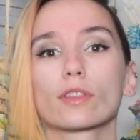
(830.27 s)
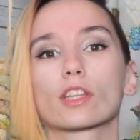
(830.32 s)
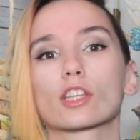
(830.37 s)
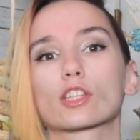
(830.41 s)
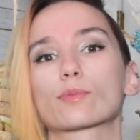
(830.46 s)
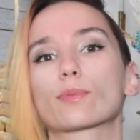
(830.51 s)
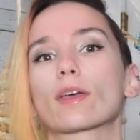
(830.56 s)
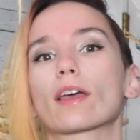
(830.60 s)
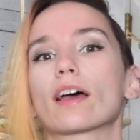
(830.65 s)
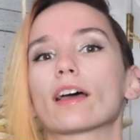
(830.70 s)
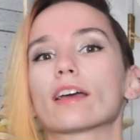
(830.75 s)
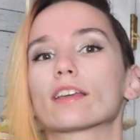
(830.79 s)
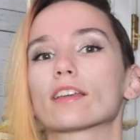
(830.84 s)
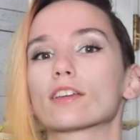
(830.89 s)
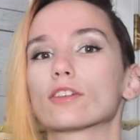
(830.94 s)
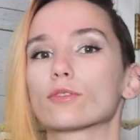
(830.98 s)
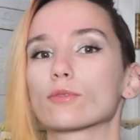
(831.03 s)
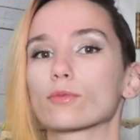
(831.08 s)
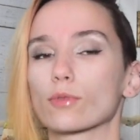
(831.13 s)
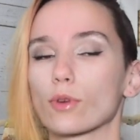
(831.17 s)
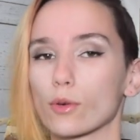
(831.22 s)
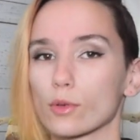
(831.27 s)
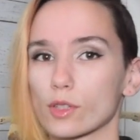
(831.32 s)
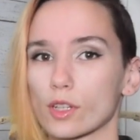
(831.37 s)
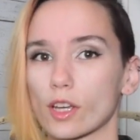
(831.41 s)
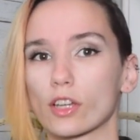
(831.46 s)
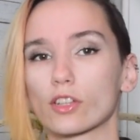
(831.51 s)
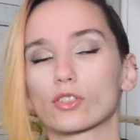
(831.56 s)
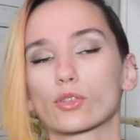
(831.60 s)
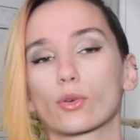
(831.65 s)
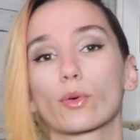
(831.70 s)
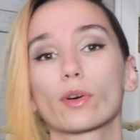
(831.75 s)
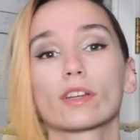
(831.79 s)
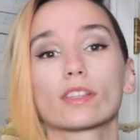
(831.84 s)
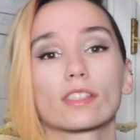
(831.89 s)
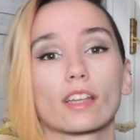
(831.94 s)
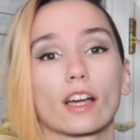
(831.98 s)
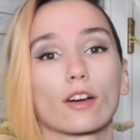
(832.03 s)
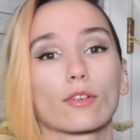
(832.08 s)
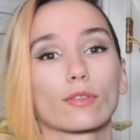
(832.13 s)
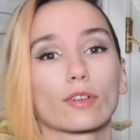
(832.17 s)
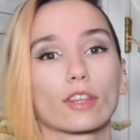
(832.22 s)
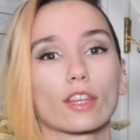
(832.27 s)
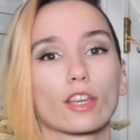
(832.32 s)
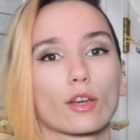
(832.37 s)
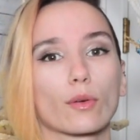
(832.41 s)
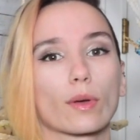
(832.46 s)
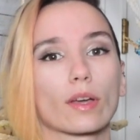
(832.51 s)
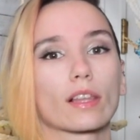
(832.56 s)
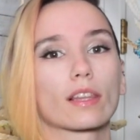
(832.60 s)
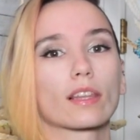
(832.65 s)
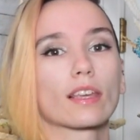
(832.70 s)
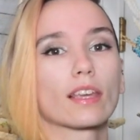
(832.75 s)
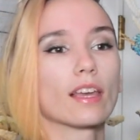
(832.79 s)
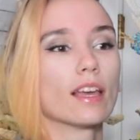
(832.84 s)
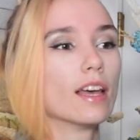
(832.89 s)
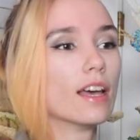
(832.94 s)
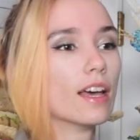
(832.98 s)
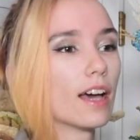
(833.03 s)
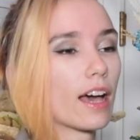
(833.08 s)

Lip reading: This way I can rotate toys out really quickly,